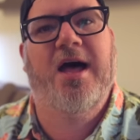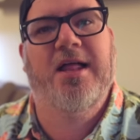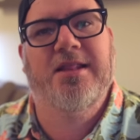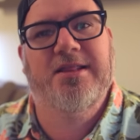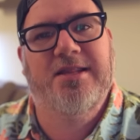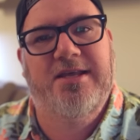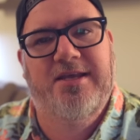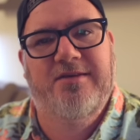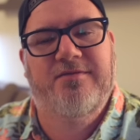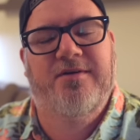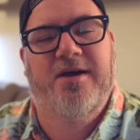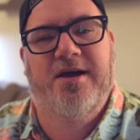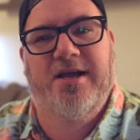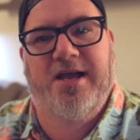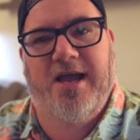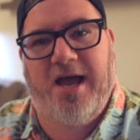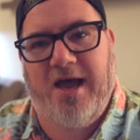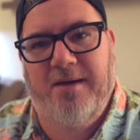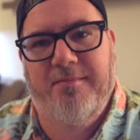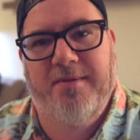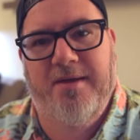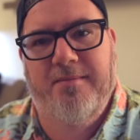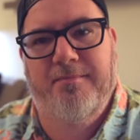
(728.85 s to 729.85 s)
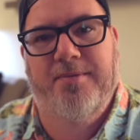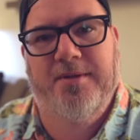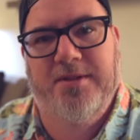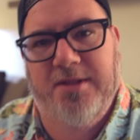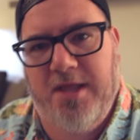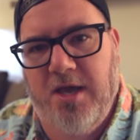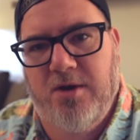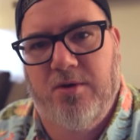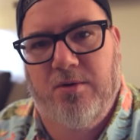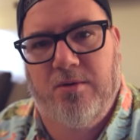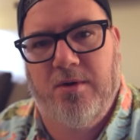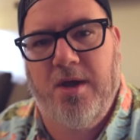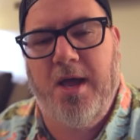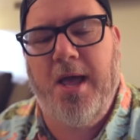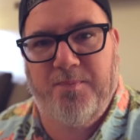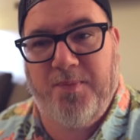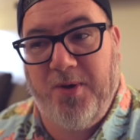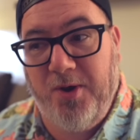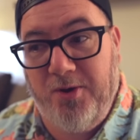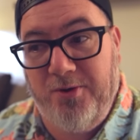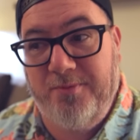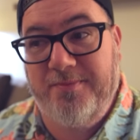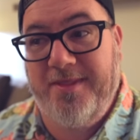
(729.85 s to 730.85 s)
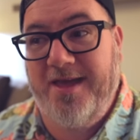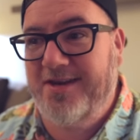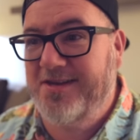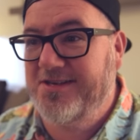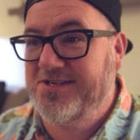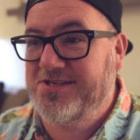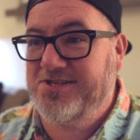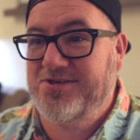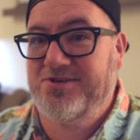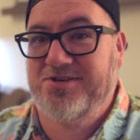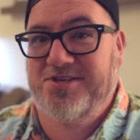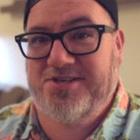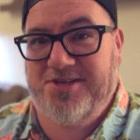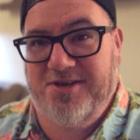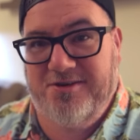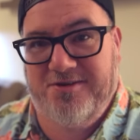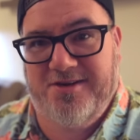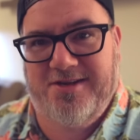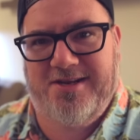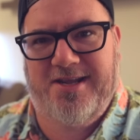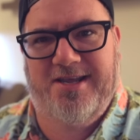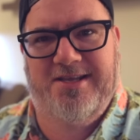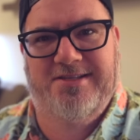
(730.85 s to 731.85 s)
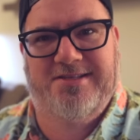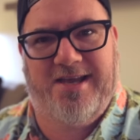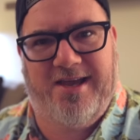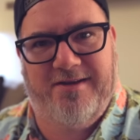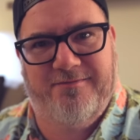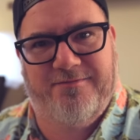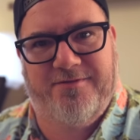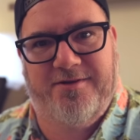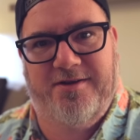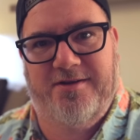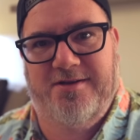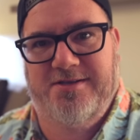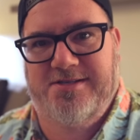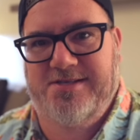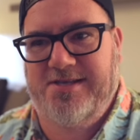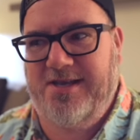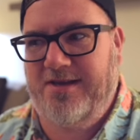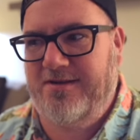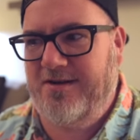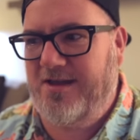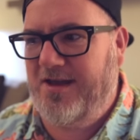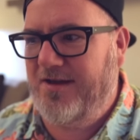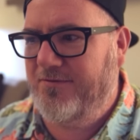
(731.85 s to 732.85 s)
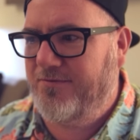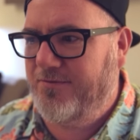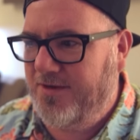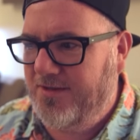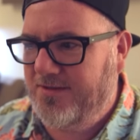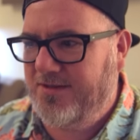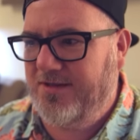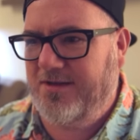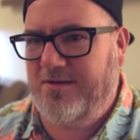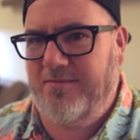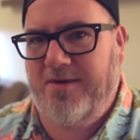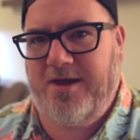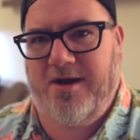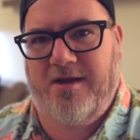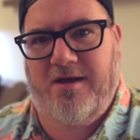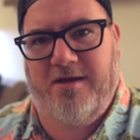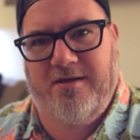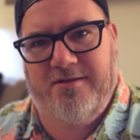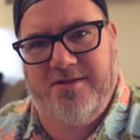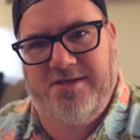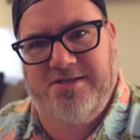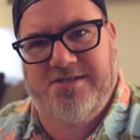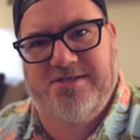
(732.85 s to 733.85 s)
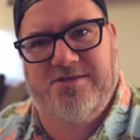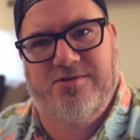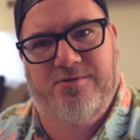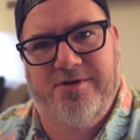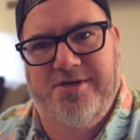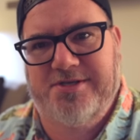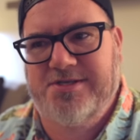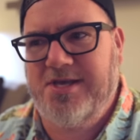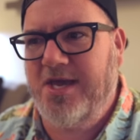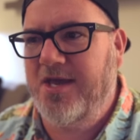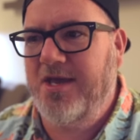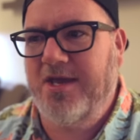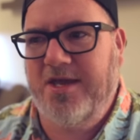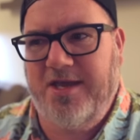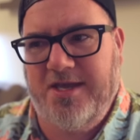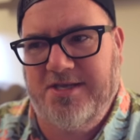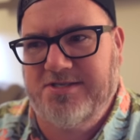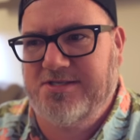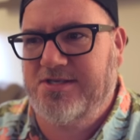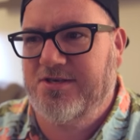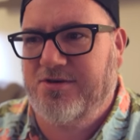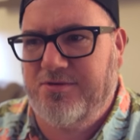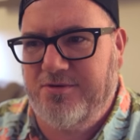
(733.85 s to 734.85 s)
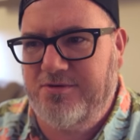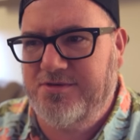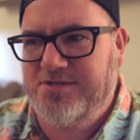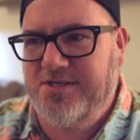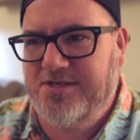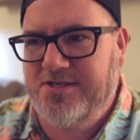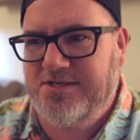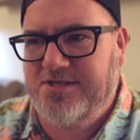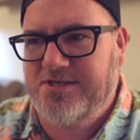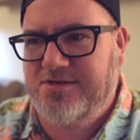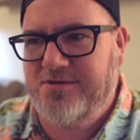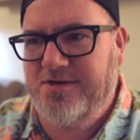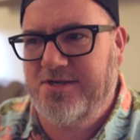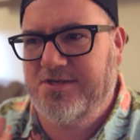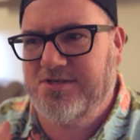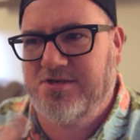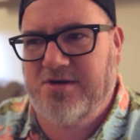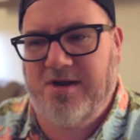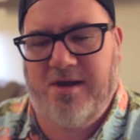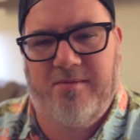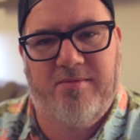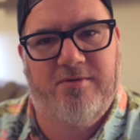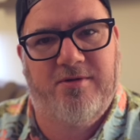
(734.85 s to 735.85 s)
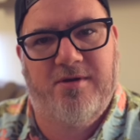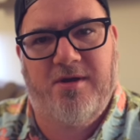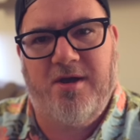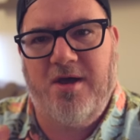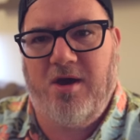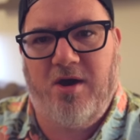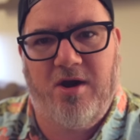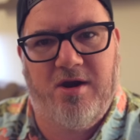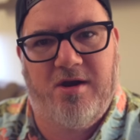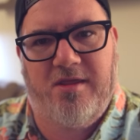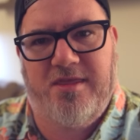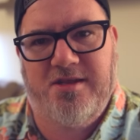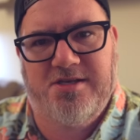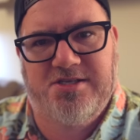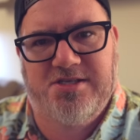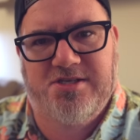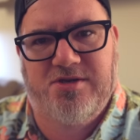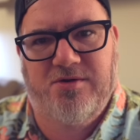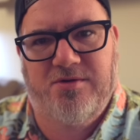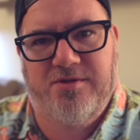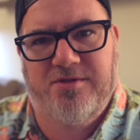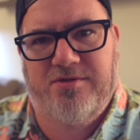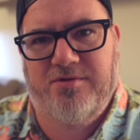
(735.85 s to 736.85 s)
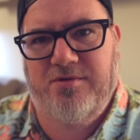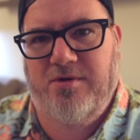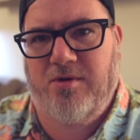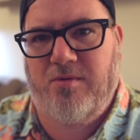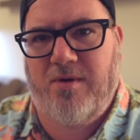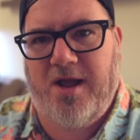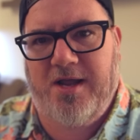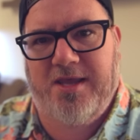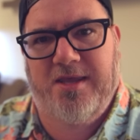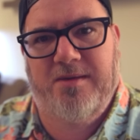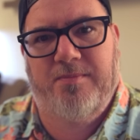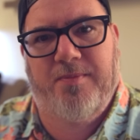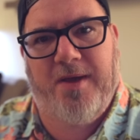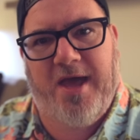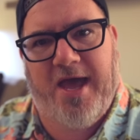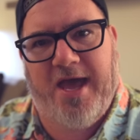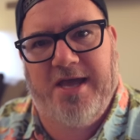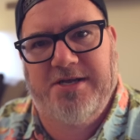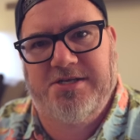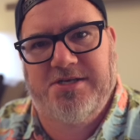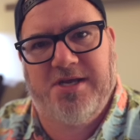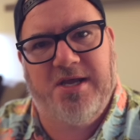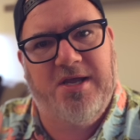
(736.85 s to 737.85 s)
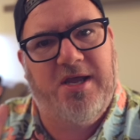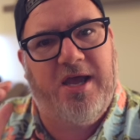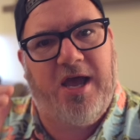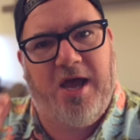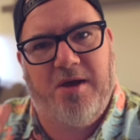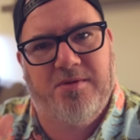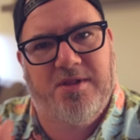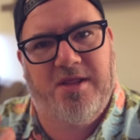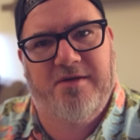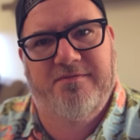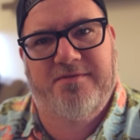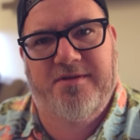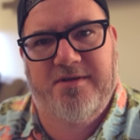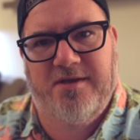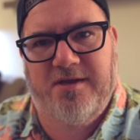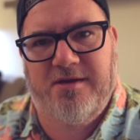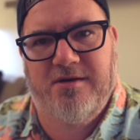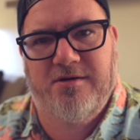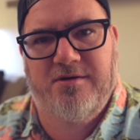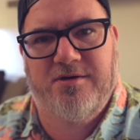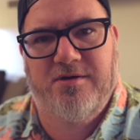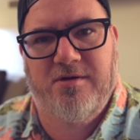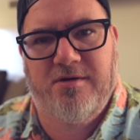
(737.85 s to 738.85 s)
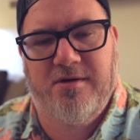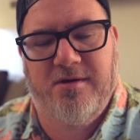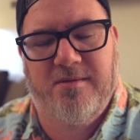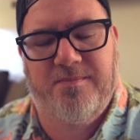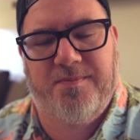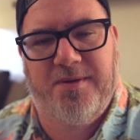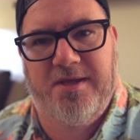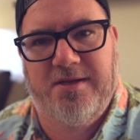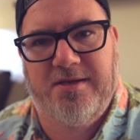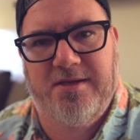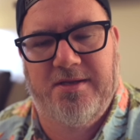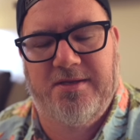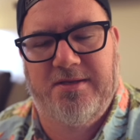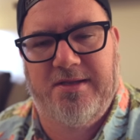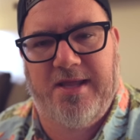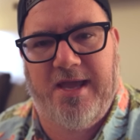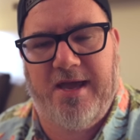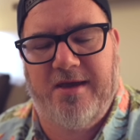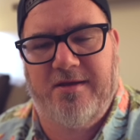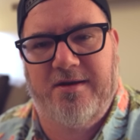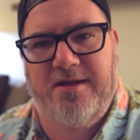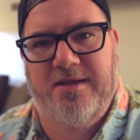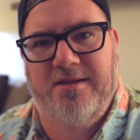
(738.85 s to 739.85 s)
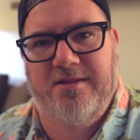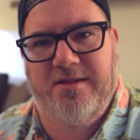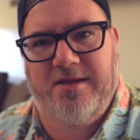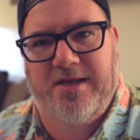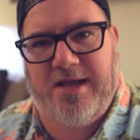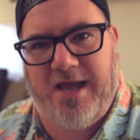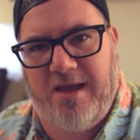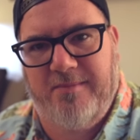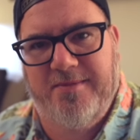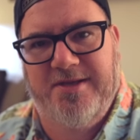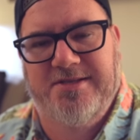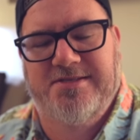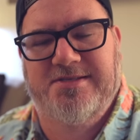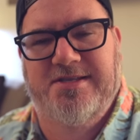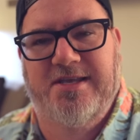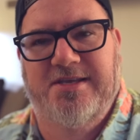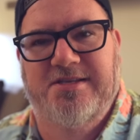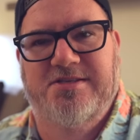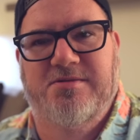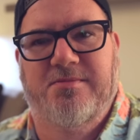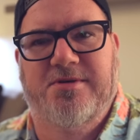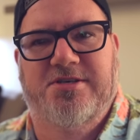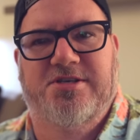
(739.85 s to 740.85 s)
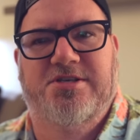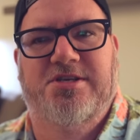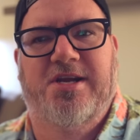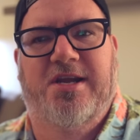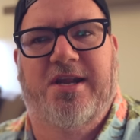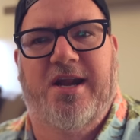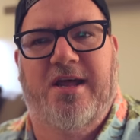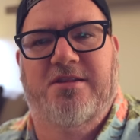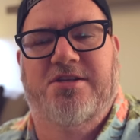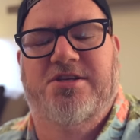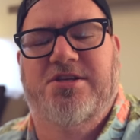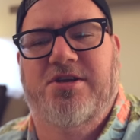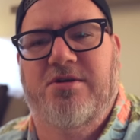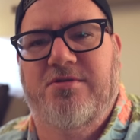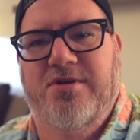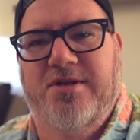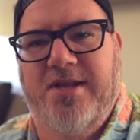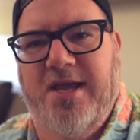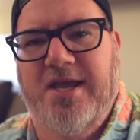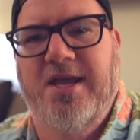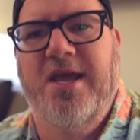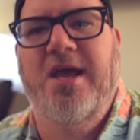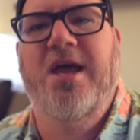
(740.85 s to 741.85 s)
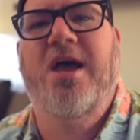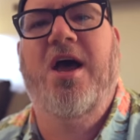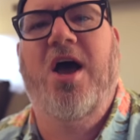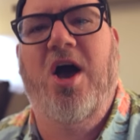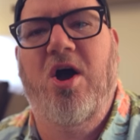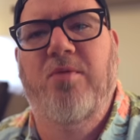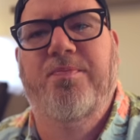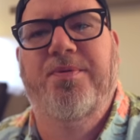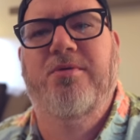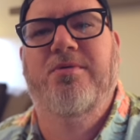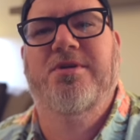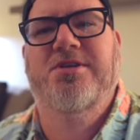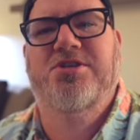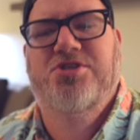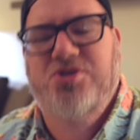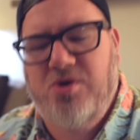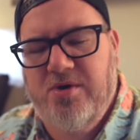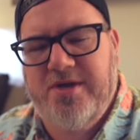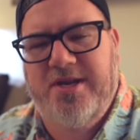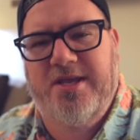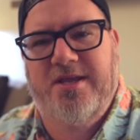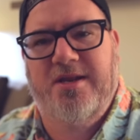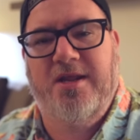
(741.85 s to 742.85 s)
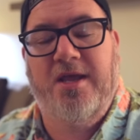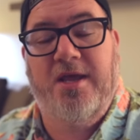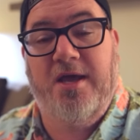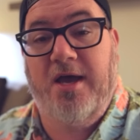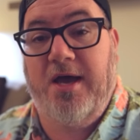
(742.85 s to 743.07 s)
Leave a comment below. Boom, that is your show today. Time for you to sound off. What do you think about all these stories? Is the cruise industry in trouble, or are they just going through a rocky patch? I would love to hear your opinion down in the comments. Thank you so much for checking out the show today. Hope you enjoyed it.